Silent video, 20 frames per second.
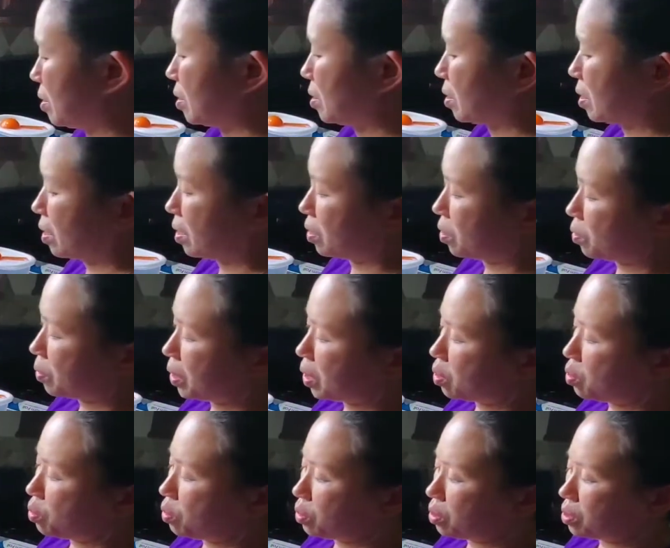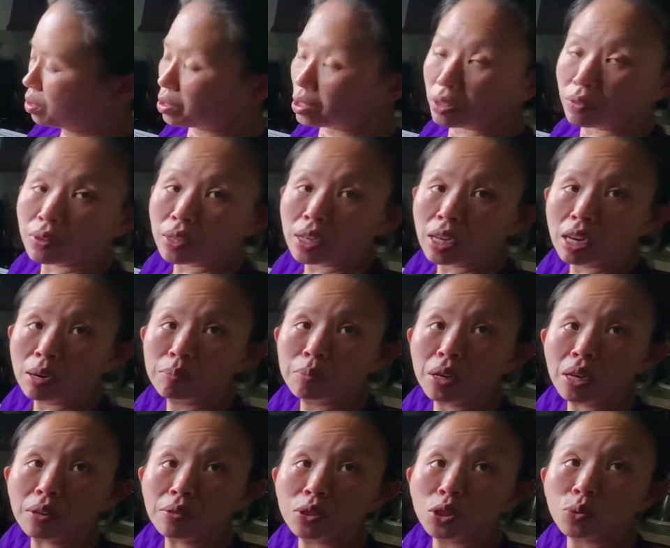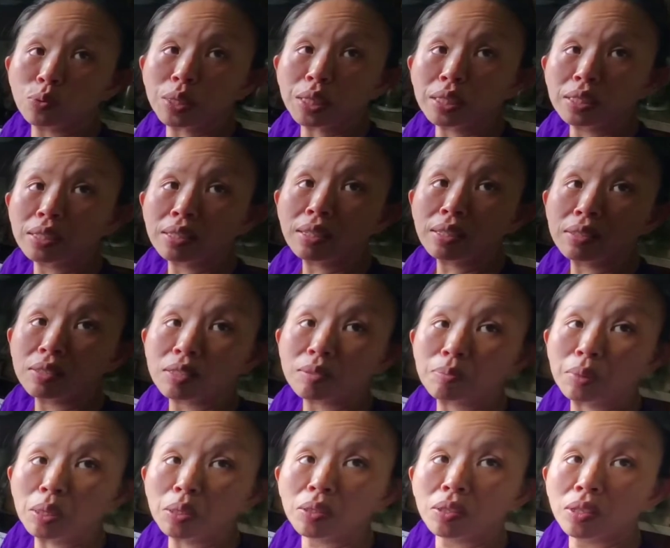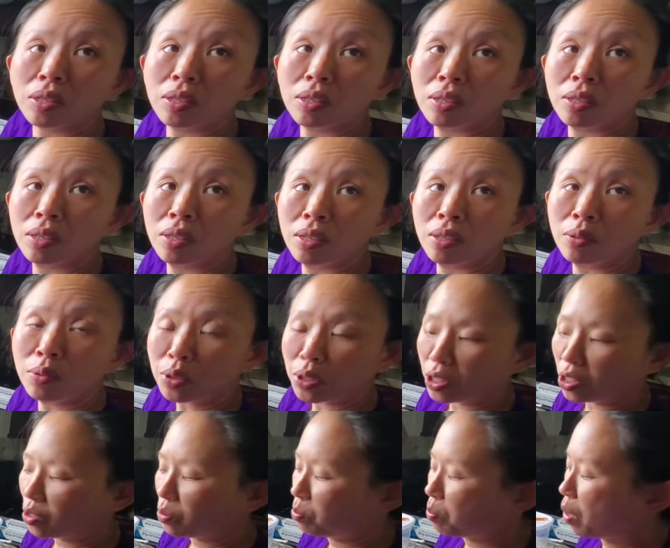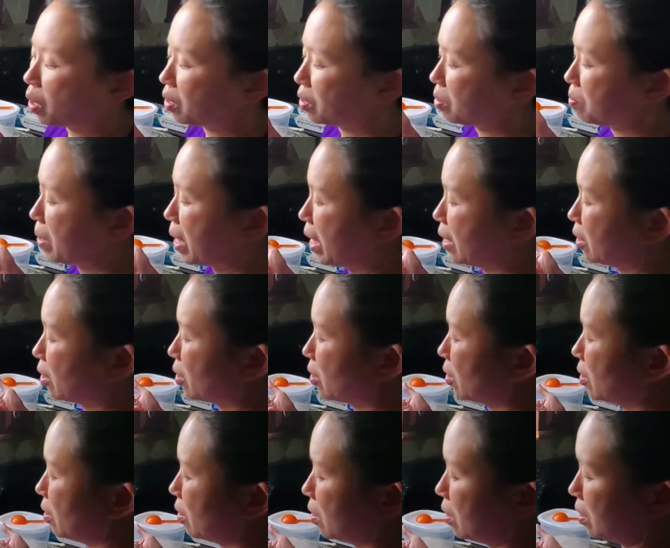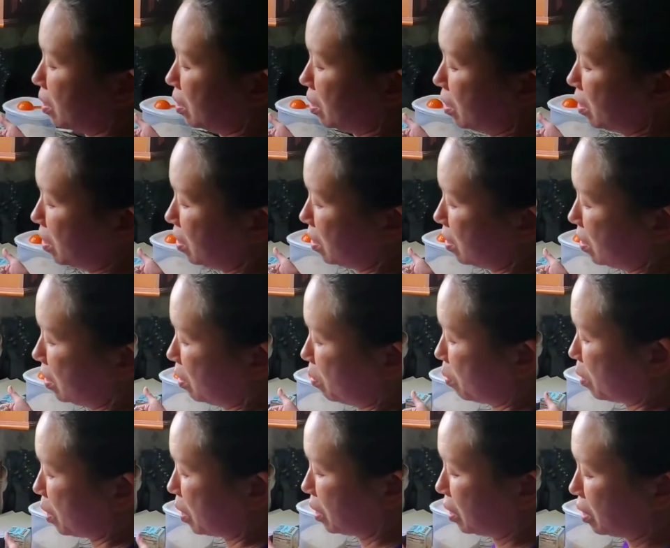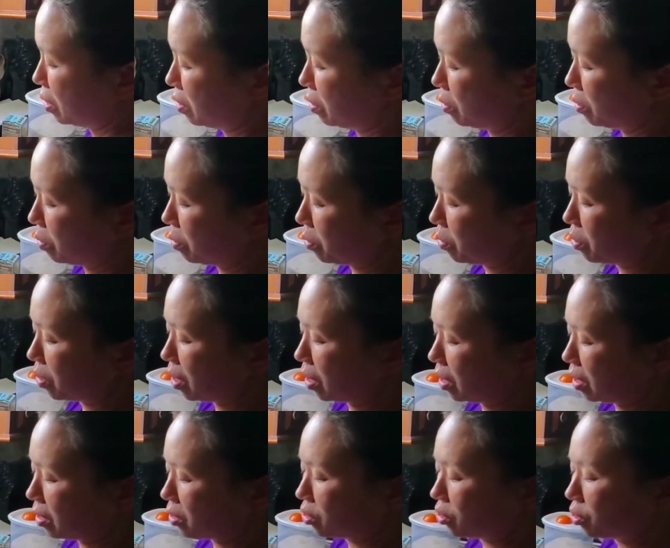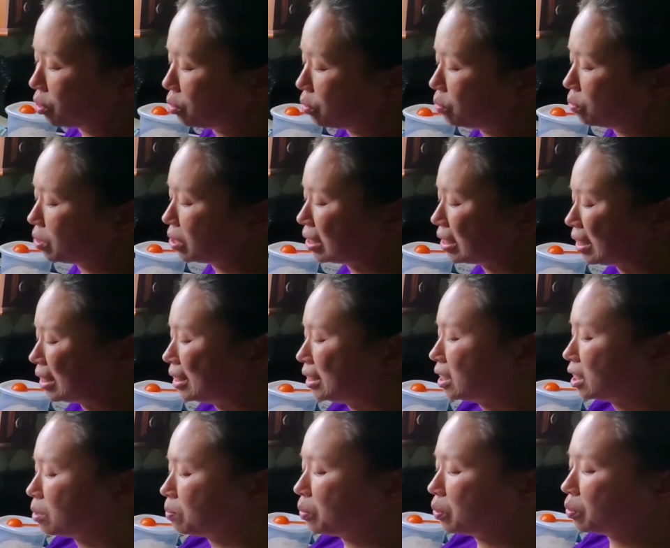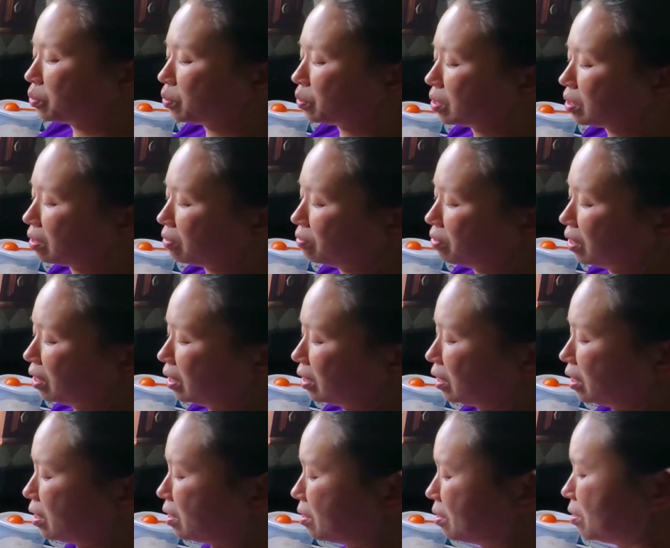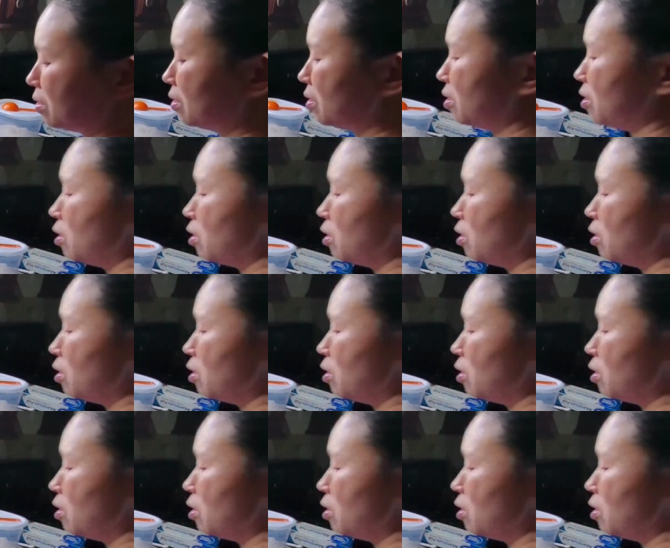this is 3/4 of a cup of sweetened condensed milk, just part of the batter. And we're going to use 2 teaspoons of vanilla.